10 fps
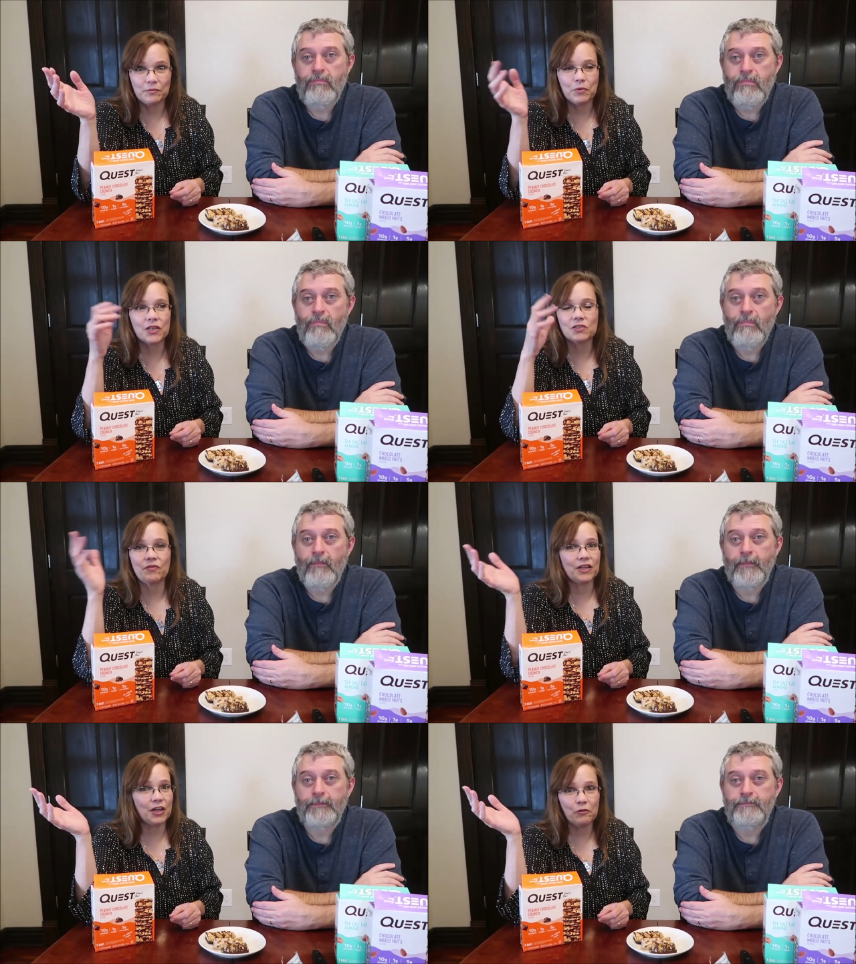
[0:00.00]
Speaker 1: Because if
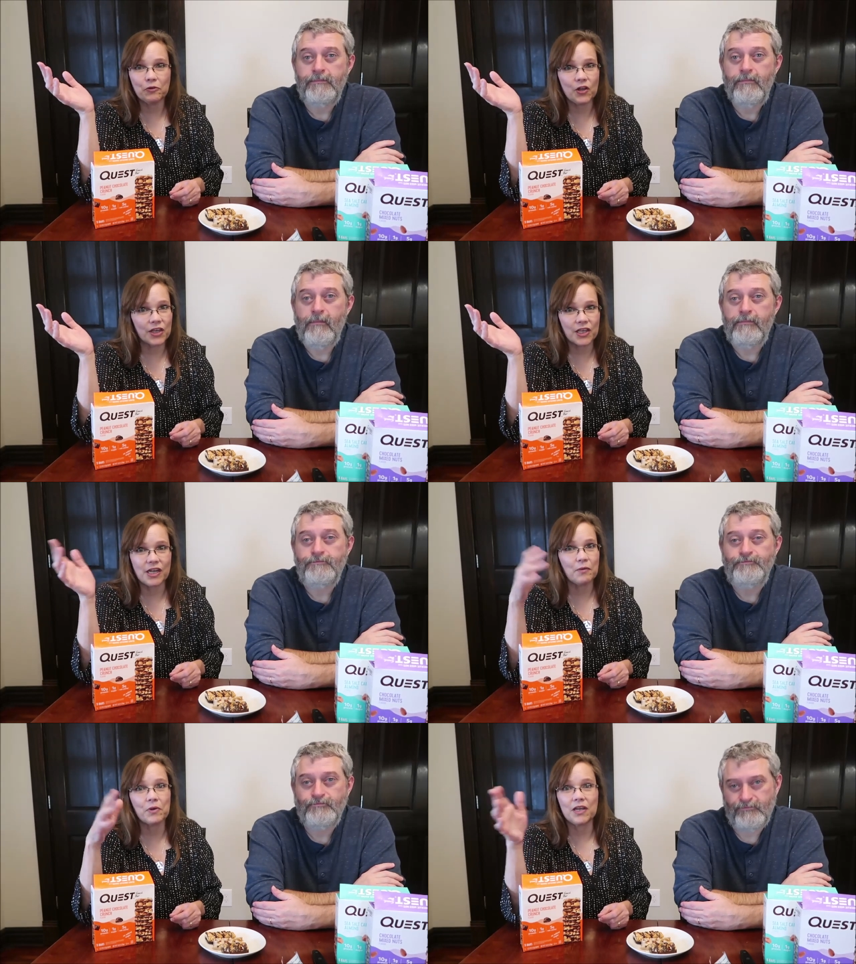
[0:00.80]
I don't like it,
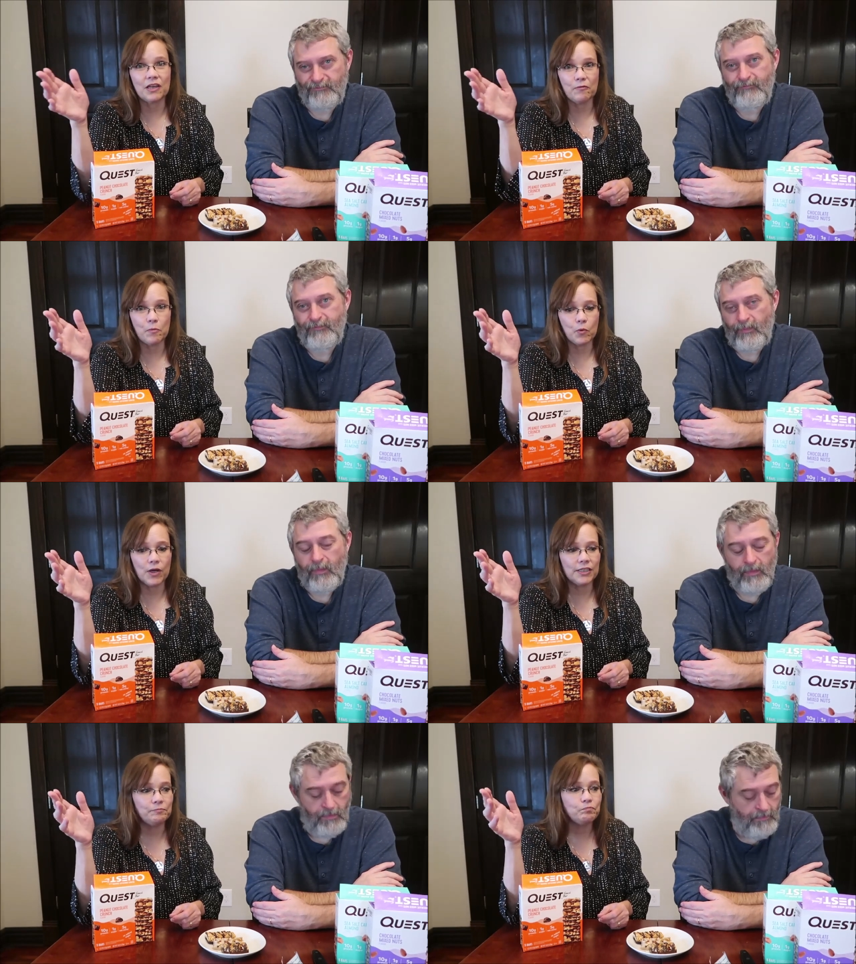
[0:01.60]
I'm going to give them
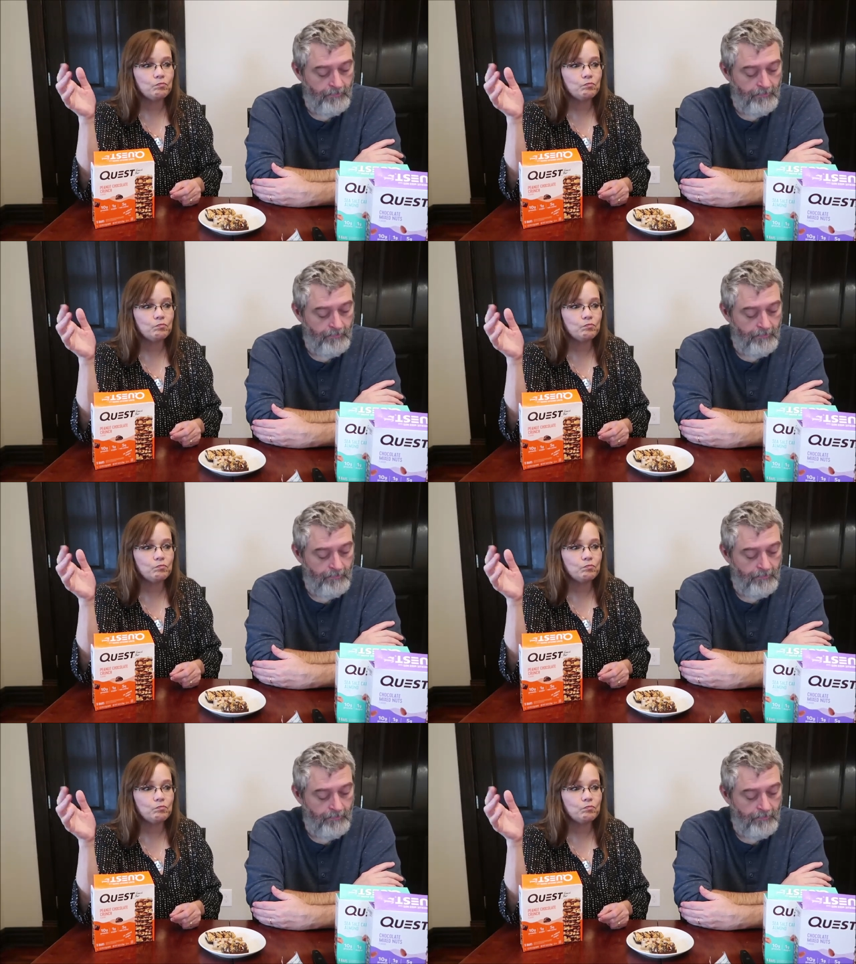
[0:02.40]
away.